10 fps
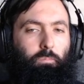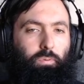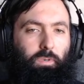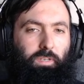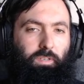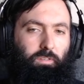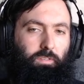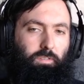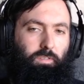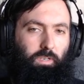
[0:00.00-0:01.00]
pretty good
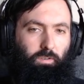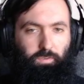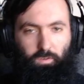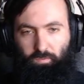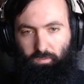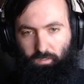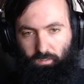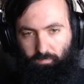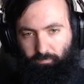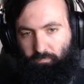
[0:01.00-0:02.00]
stuff
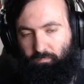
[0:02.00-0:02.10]
overall.